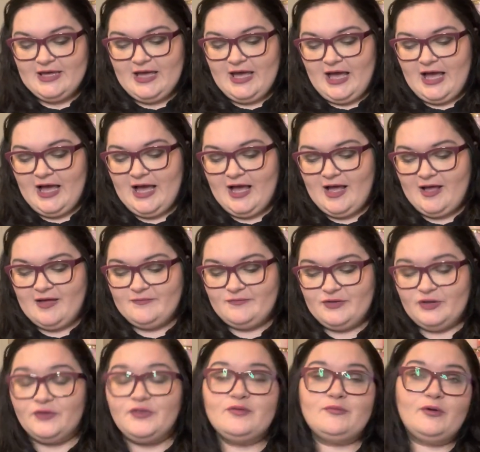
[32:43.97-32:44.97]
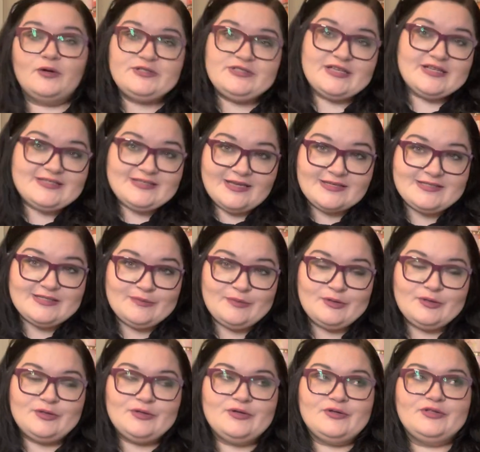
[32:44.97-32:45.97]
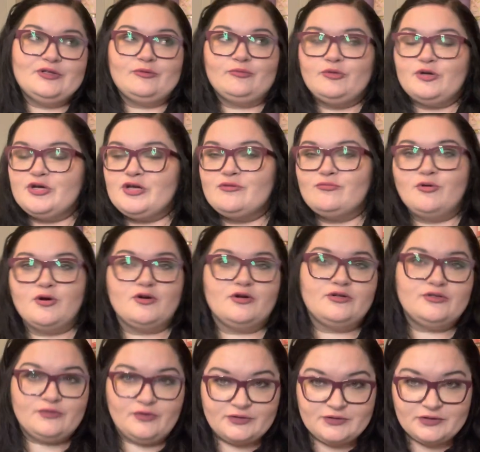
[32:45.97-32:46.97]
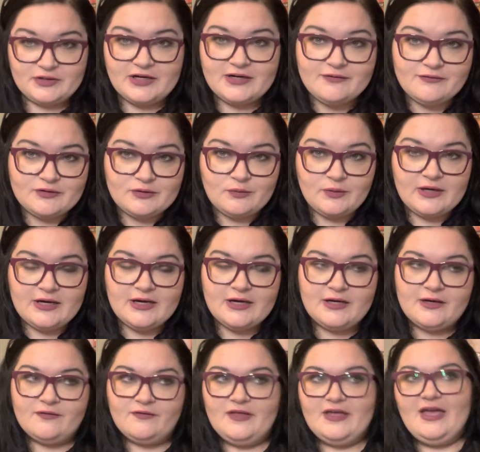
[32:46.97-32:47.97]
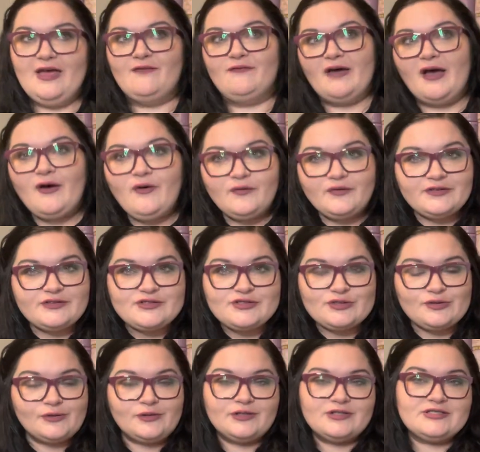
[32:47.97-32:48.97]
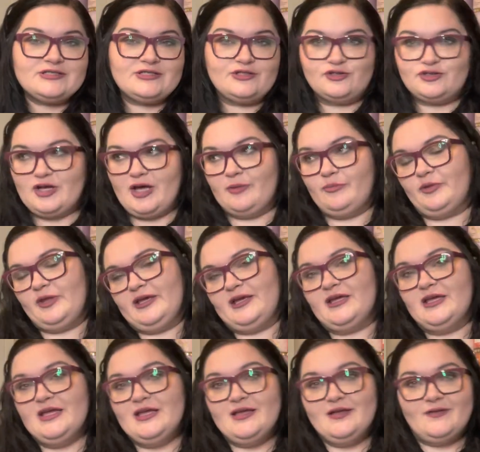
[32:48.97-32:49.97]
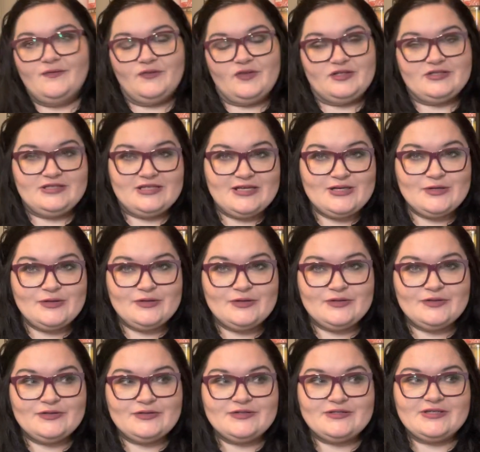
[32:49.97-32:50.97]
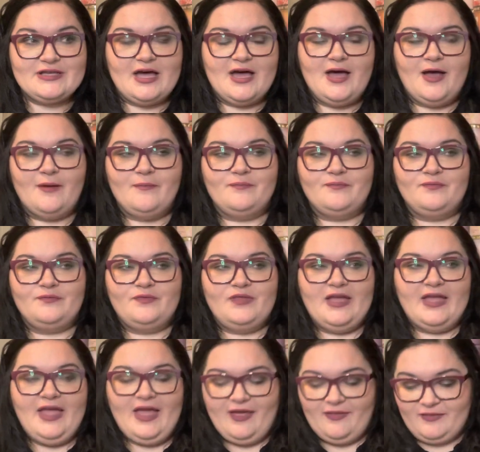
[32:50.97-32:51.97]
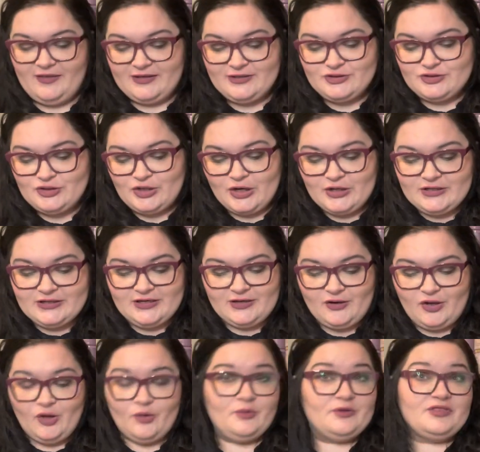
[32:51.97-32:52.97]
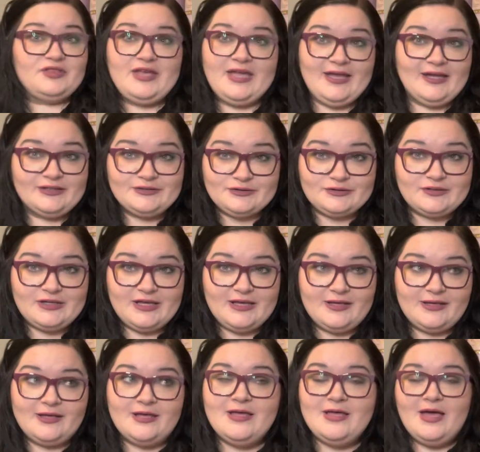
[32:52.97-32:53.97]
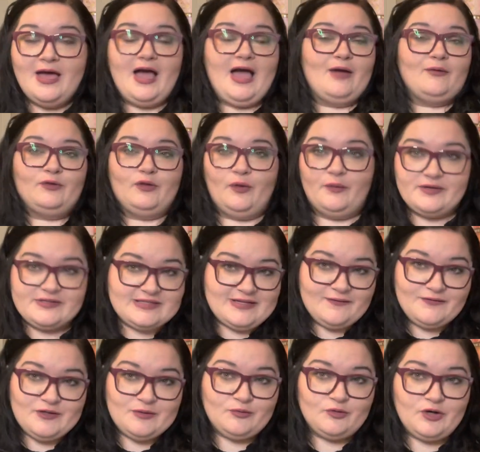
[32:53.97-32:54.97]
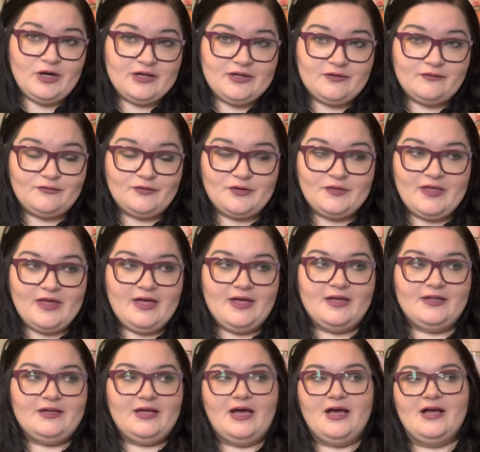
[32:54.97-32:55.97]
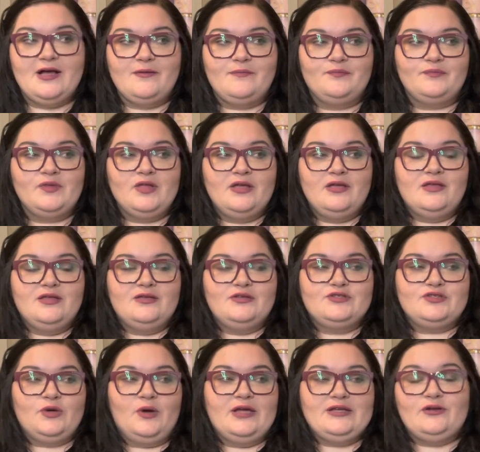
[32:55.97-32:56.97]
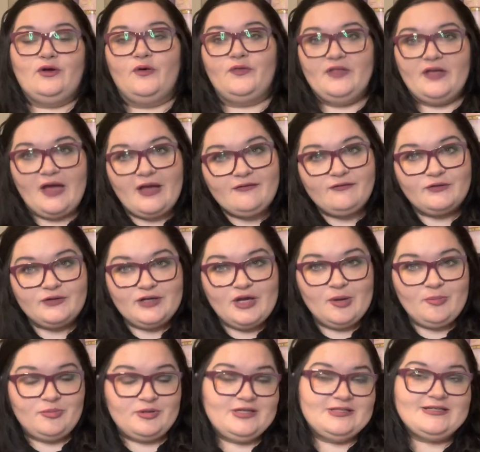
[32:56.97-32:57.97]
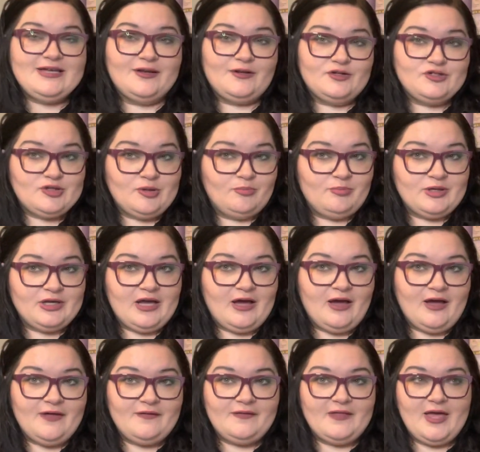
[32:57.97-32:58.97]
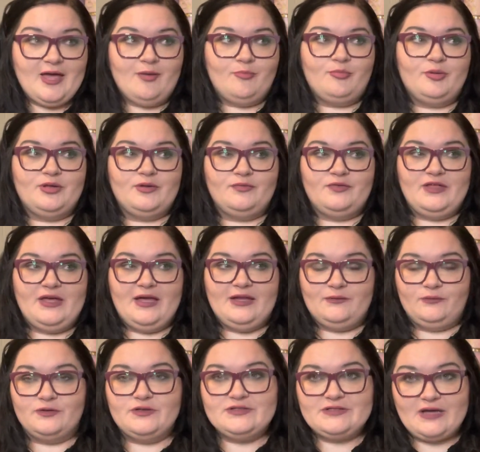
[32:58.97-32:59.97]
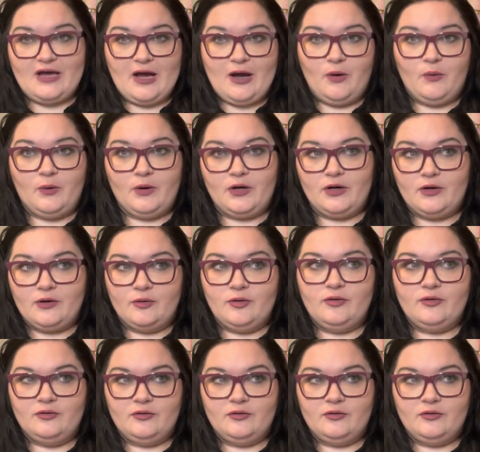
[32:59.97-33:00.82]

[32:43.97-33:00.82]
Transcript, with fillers: Um, they're the most accessible. Their brick and mortar stores are everywhere. They have outlet stores to shop like the deals. Um, they, they started it all with Candle Day. I will always give them credit for that. Um, so I know that every company's kind of jumping on that, but that was our